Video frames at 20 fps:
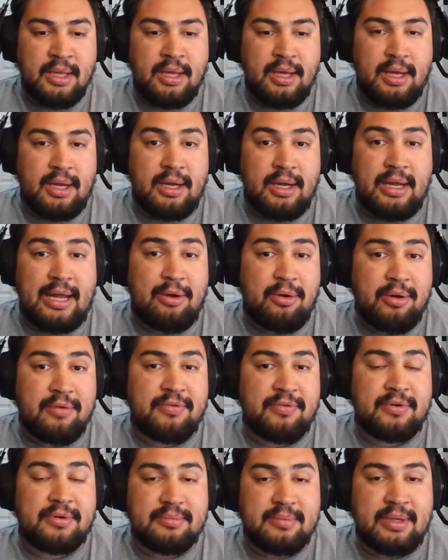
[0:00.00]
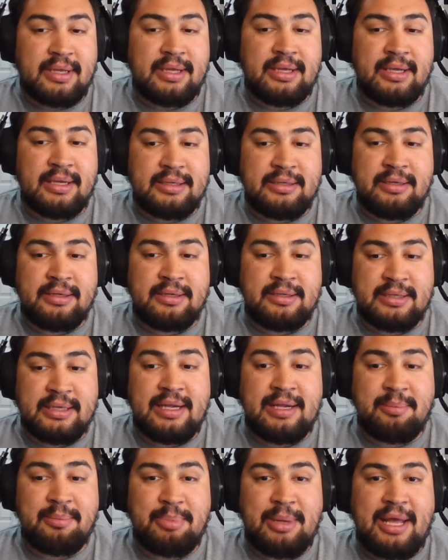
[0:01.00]
Uh, however, it, it
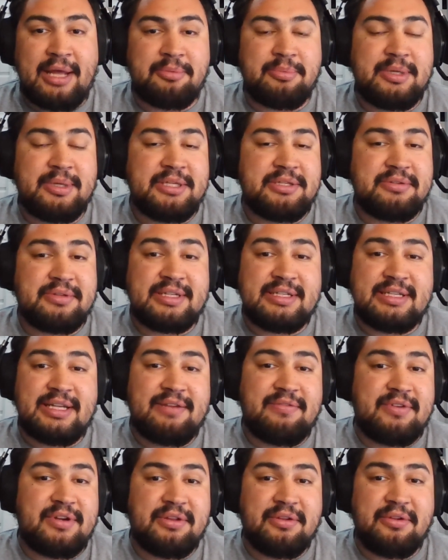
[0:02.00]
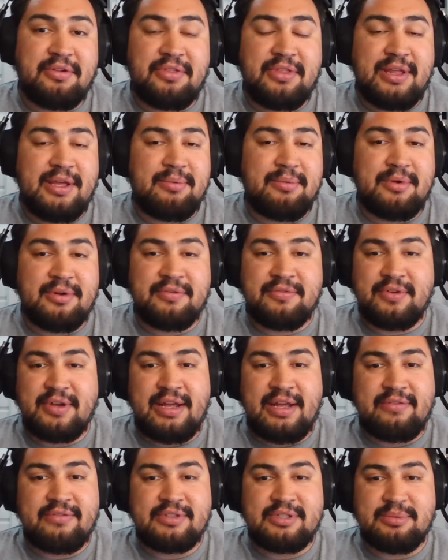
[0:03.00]
did impact me, so that's kind of another thing where if you're
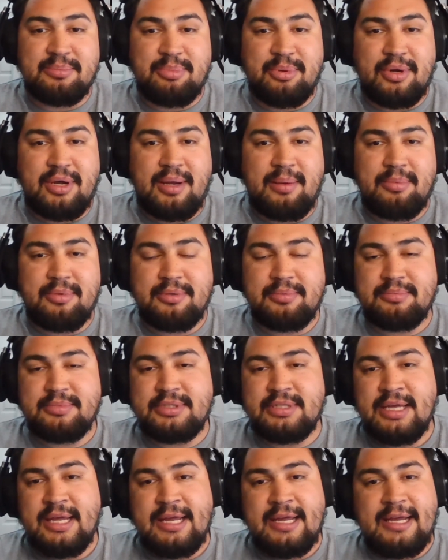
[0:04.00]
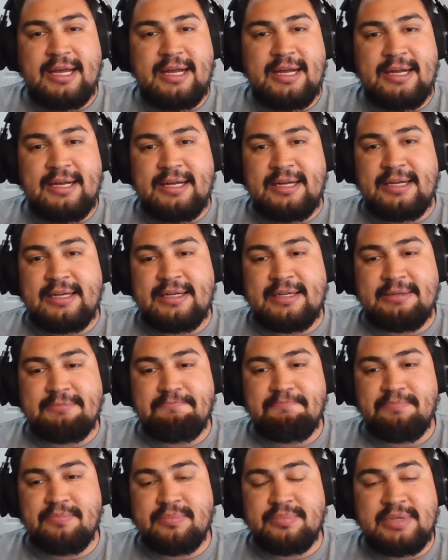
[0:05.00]
having some problems, uh,
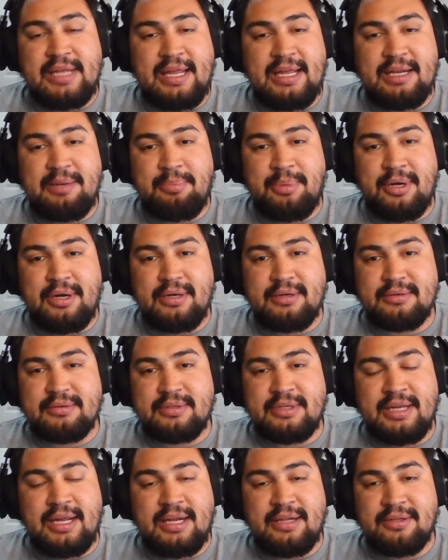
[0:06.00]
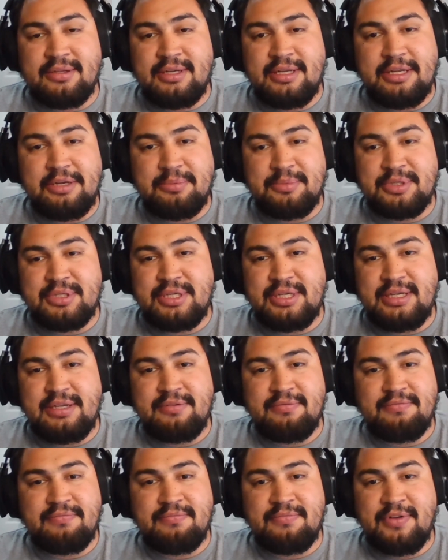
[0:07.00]
take it apart. You got to look at your
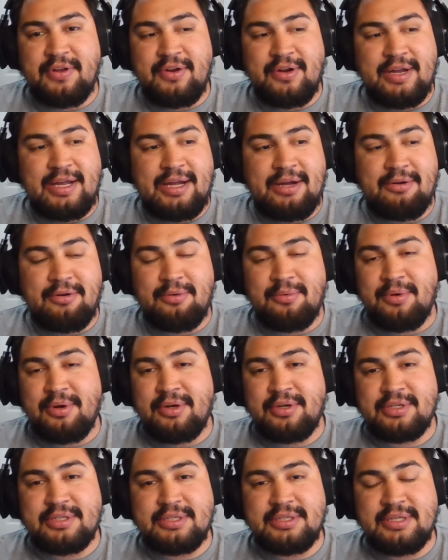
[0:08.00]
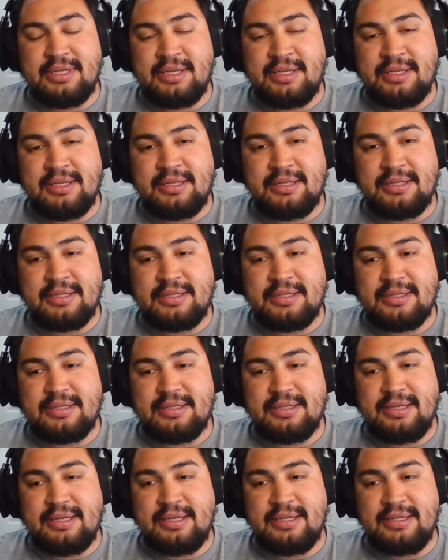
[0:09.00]
machine, figure out how it works,
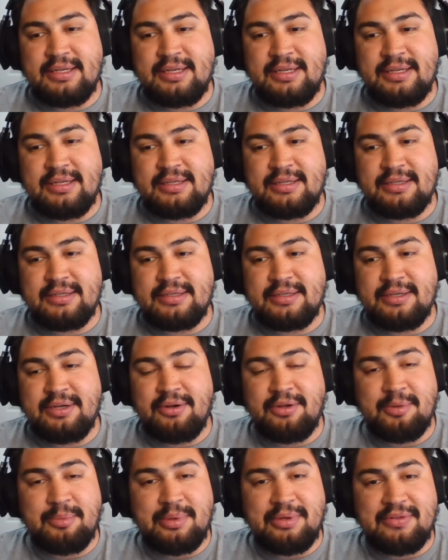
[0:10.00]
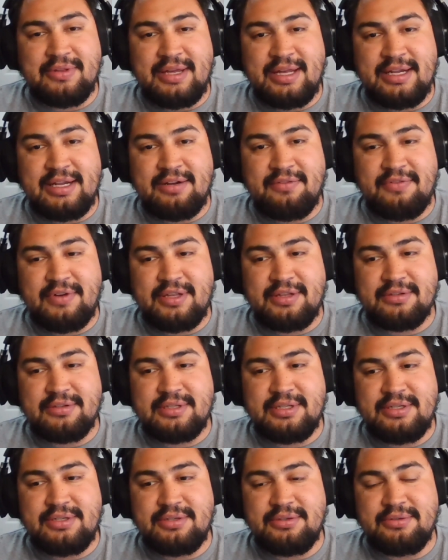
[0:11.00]
uh, and and you know you'll be able to identify those
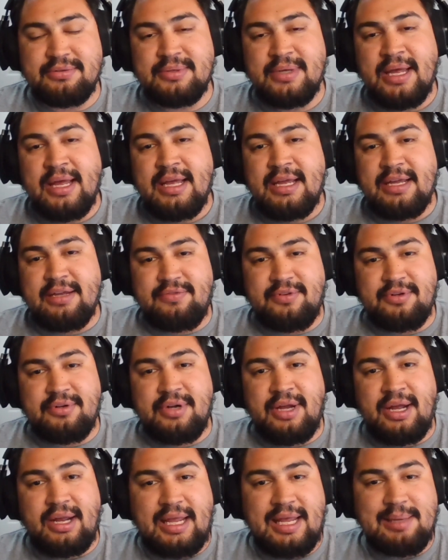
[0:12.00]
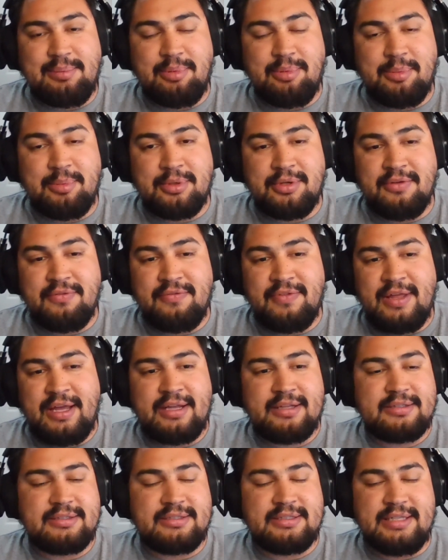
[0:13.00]
issues. If you're not capable of
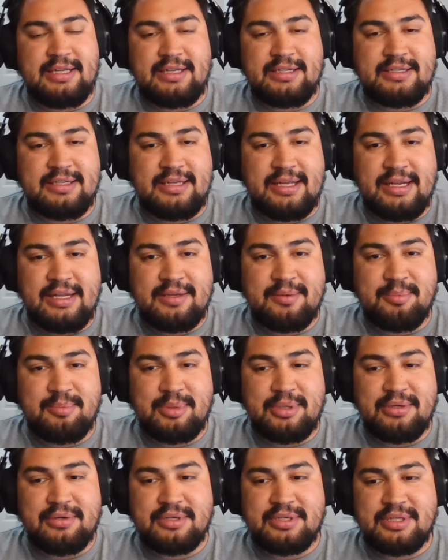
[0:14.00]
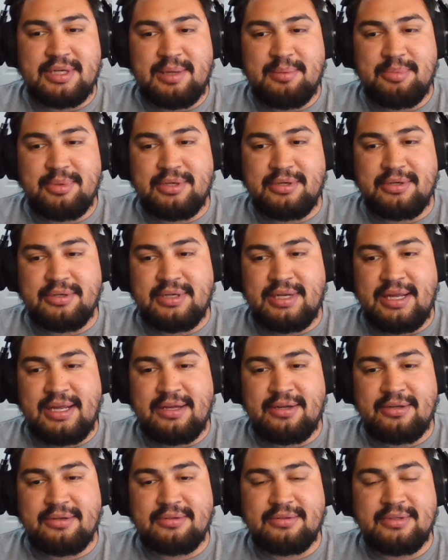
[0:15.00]
that, then take it to any computer shop in your
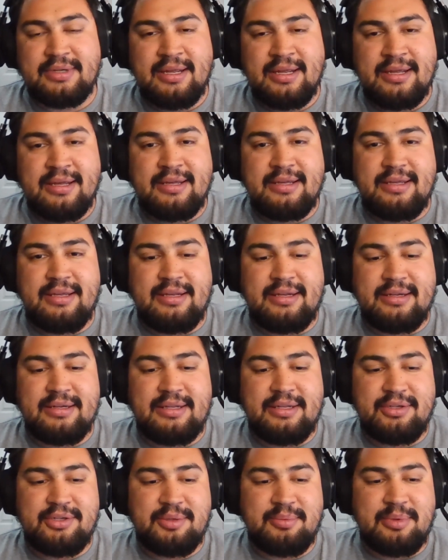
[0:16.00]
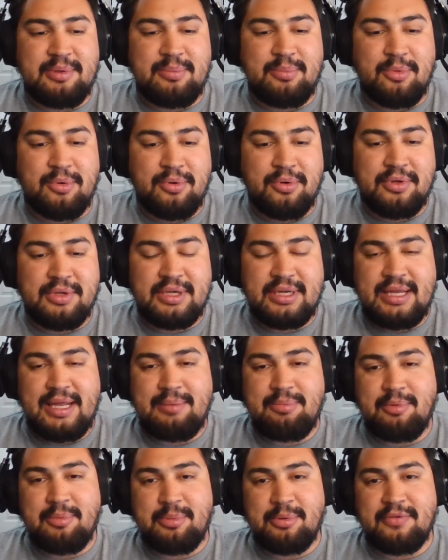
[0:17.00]
town, and they should be more than
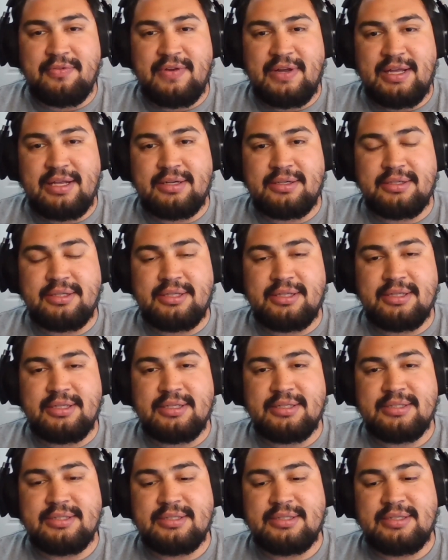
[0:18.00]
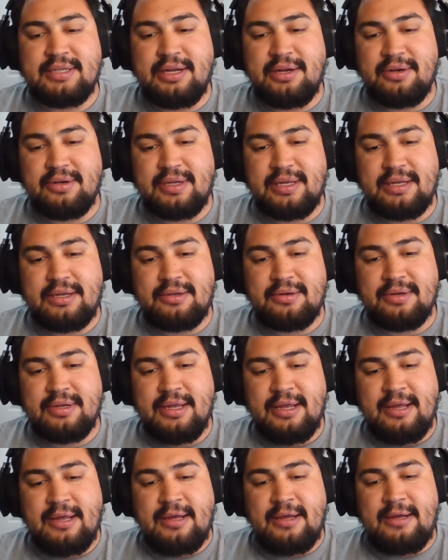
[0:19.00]
capable of handling this teardown.
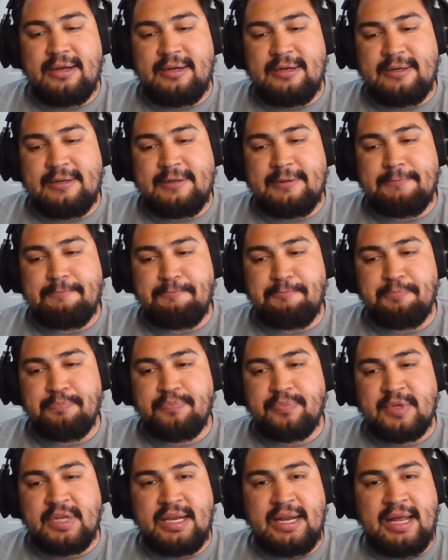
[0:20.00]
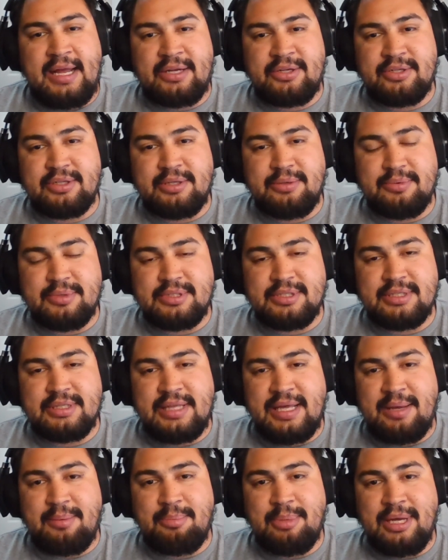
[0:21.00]
Um, it actually wasn't
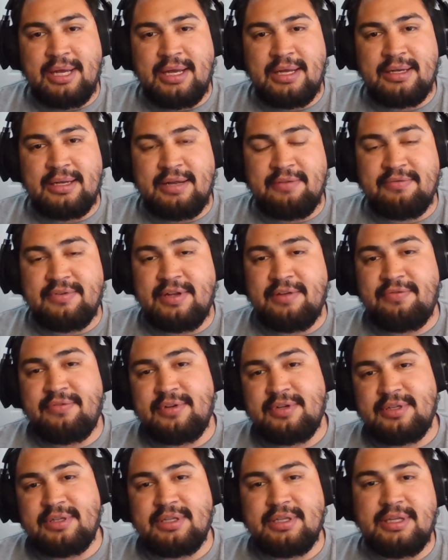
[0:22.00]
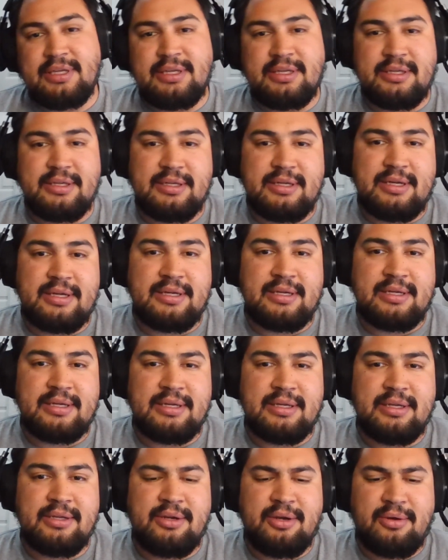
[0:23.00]
that bad. I've definitely,
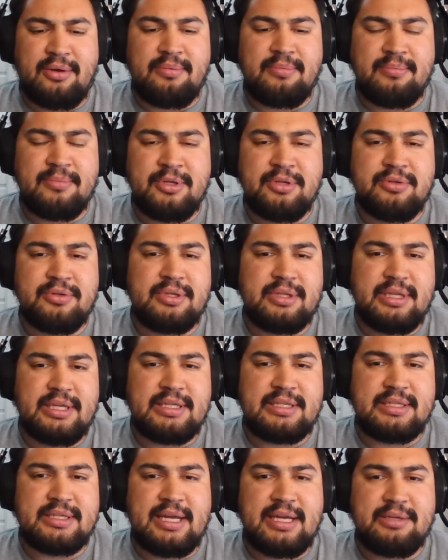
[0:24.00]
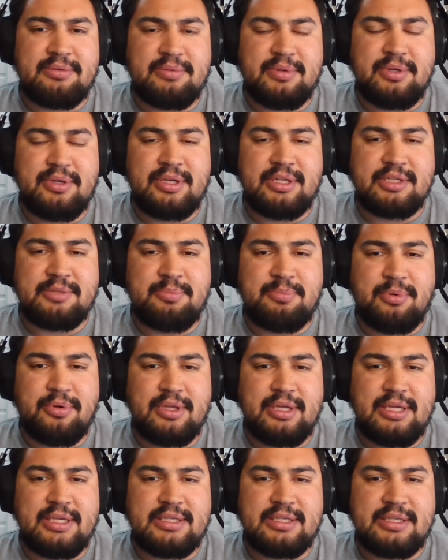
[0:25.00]
uh, you know, usually it's nice when you can just pull
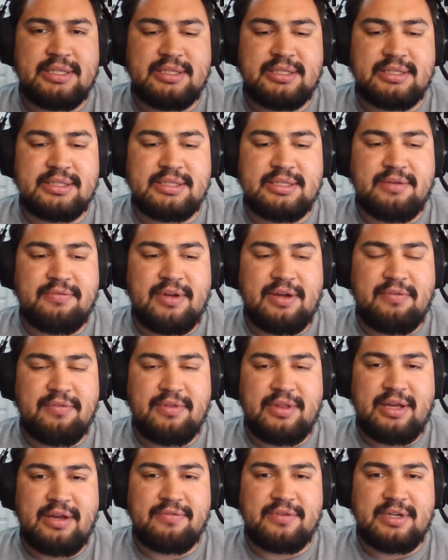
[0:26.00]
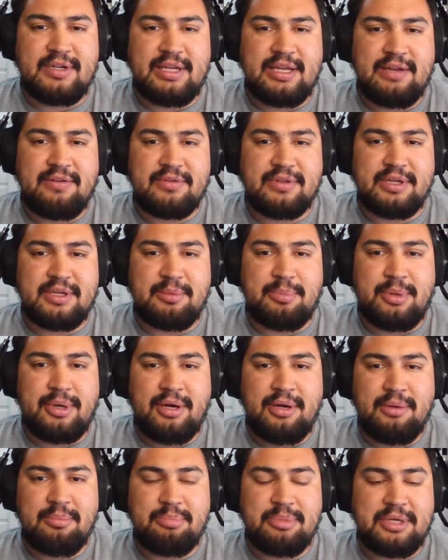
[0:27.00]
the heat sinks and stuff off without having to take everything
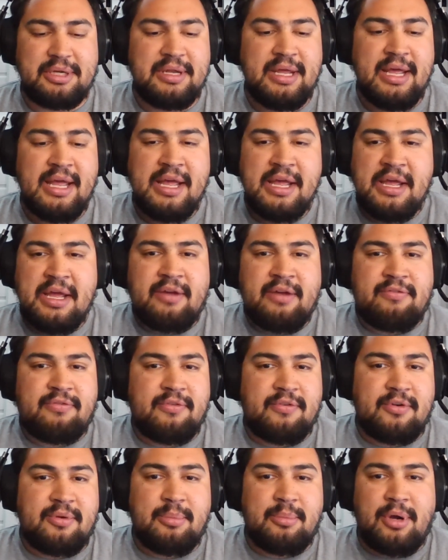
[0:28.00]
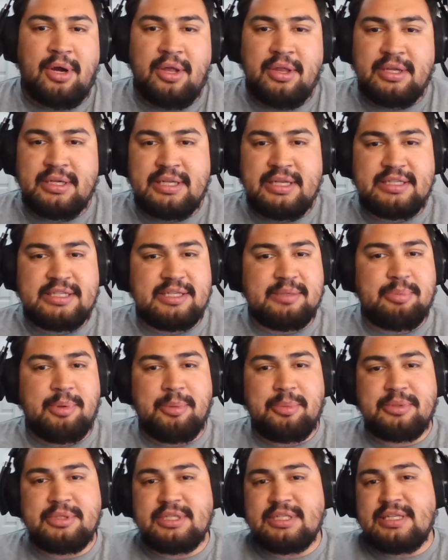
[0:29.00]
apart. But from all intents and
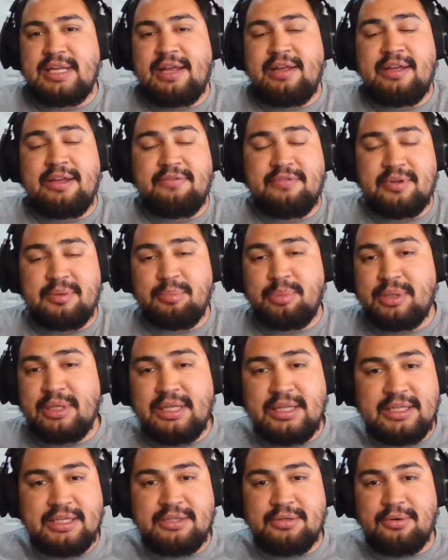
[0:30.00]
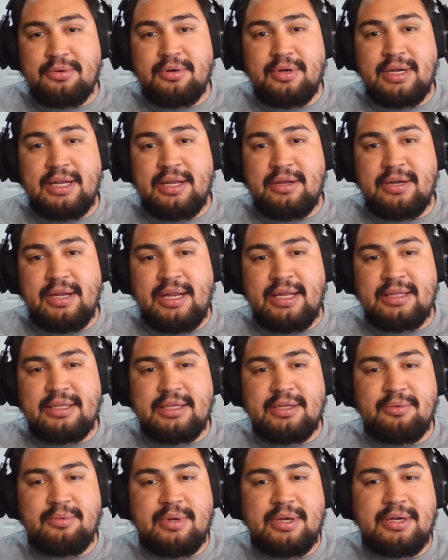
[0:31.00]
purposes, I have completely torn down
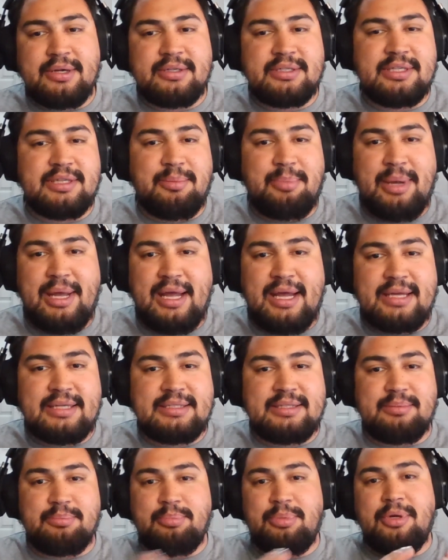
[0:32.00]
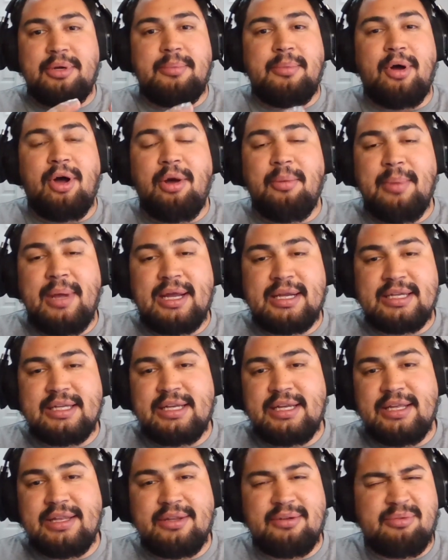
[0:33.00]
Alienwares in the past and put them all back
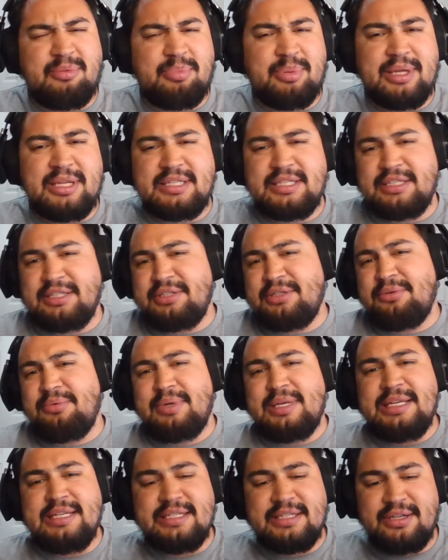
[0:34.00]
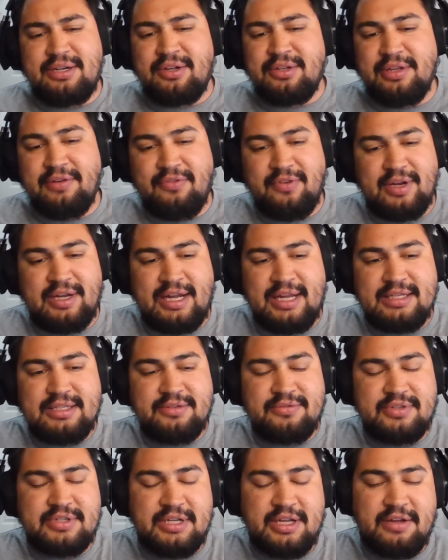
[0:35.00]
together, replacing screens and all different kinds
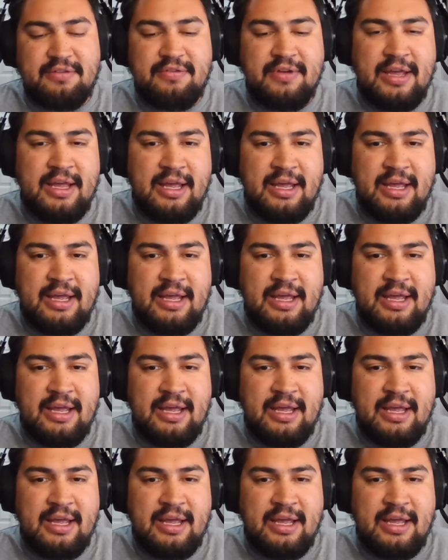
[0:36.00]
of stuff.